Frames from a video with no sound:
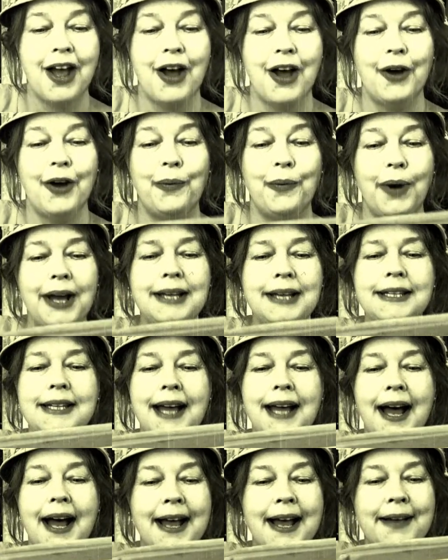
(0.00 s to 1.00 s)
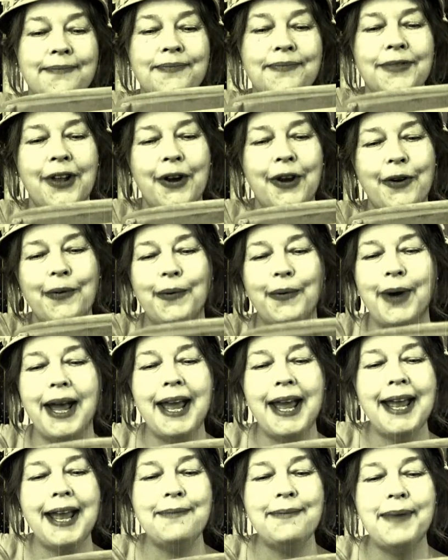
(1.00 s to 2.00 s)
one time
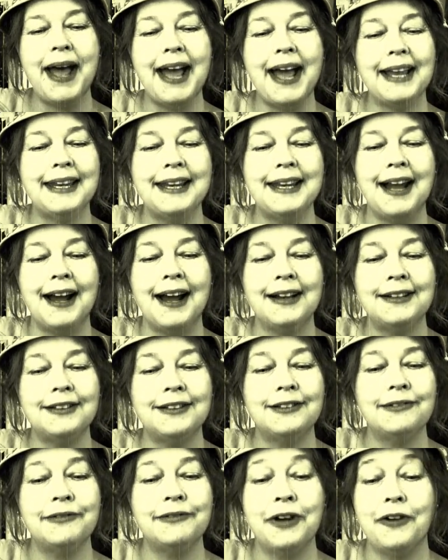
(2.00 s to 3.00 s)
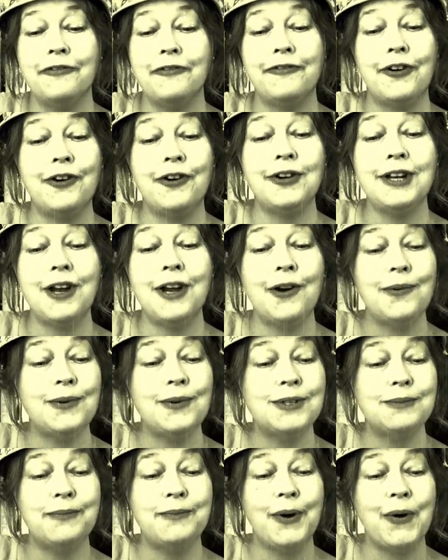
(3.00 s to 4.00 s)
Way back yonder, 'fore yo
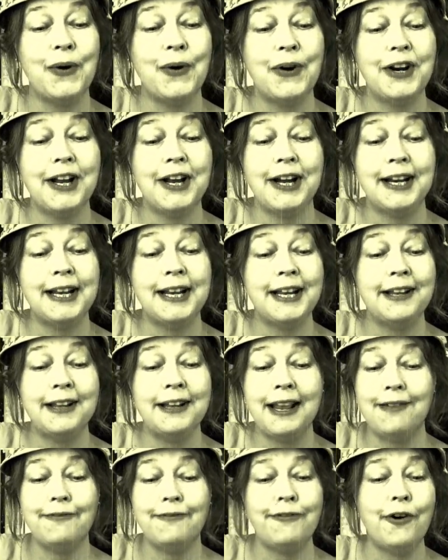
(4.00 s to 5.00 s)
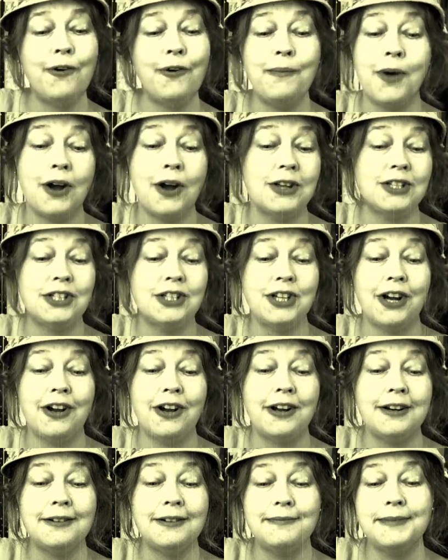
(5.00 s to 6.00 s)
was born, honey, and 'fore Mars
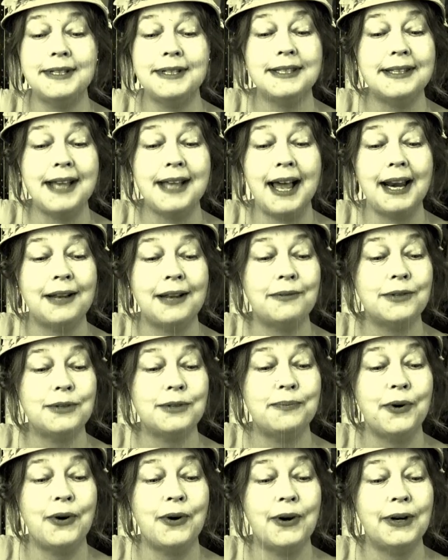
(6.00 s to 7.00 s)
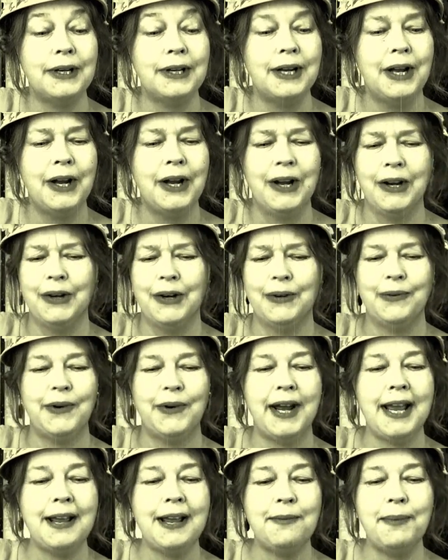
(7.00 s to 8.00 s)
John or Miss Sally was born,
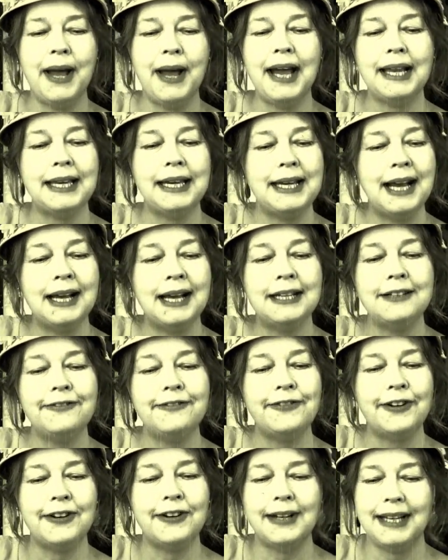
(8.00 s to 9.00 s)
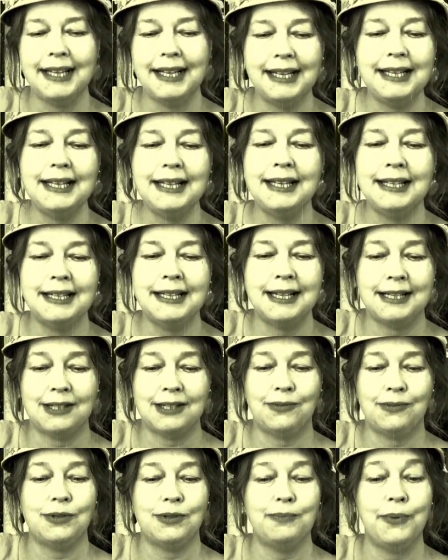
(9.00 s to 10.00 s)
way back yonder 'fore any of
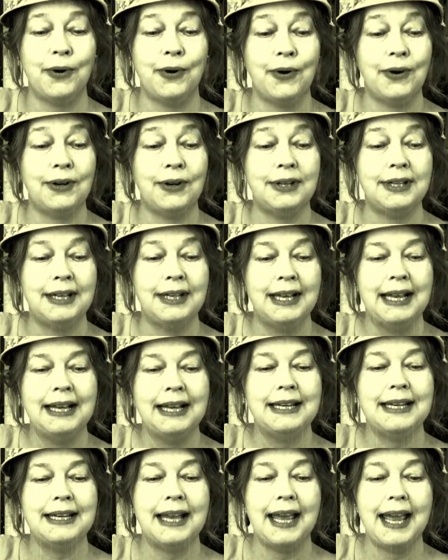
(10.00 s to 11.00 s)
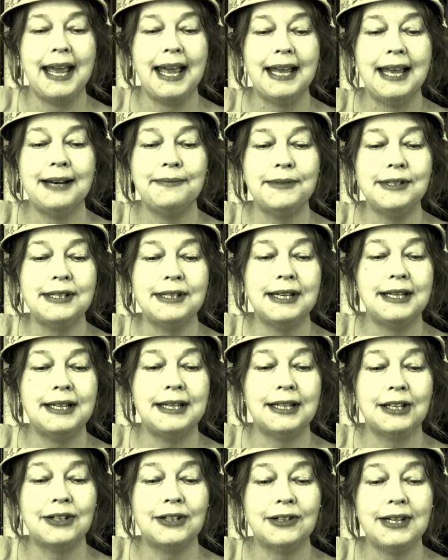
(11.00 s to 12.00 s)
us was born, de animals and
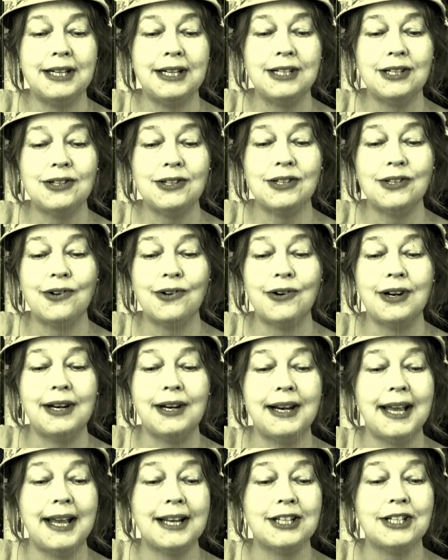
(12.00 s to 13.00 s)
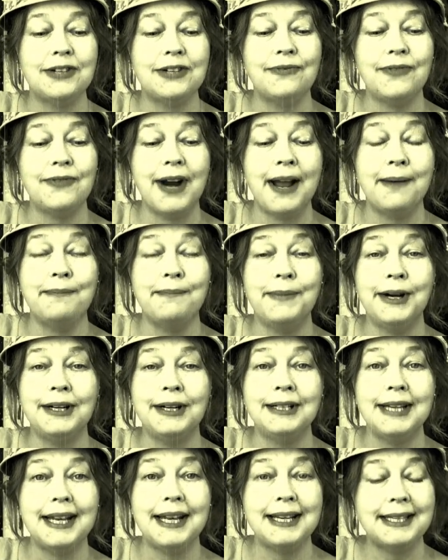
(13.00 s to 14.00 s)
de creatures sort of lecturing round
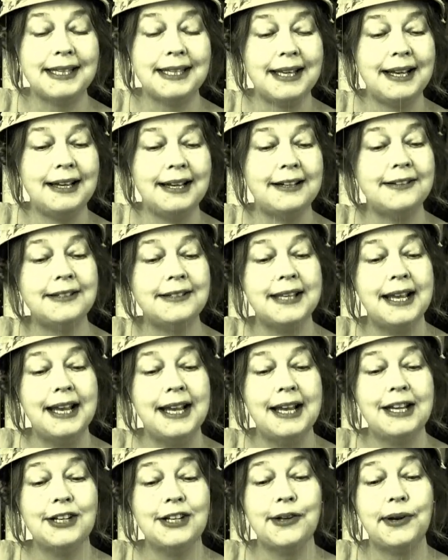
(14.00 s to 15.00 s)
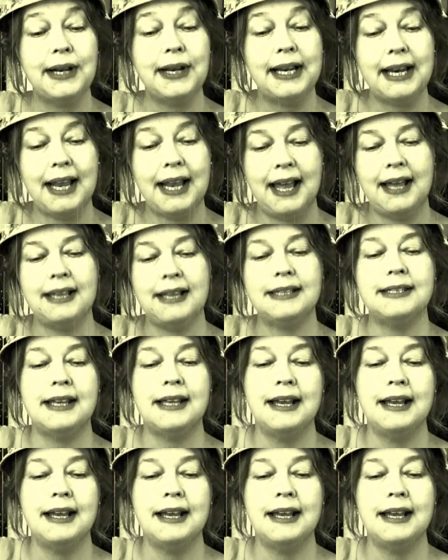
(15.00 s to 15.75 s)
'mong deyselves till at last